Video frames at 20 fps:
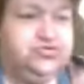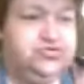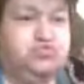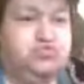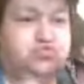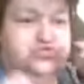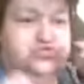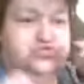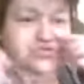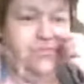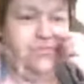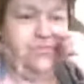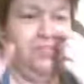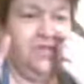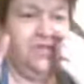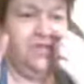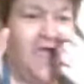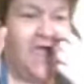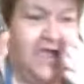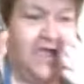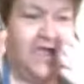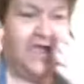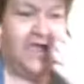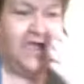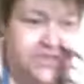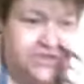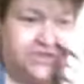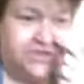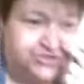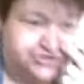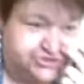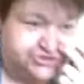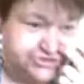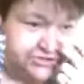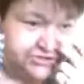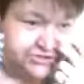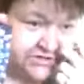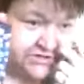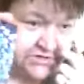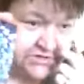was a black
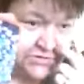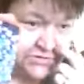Inchie,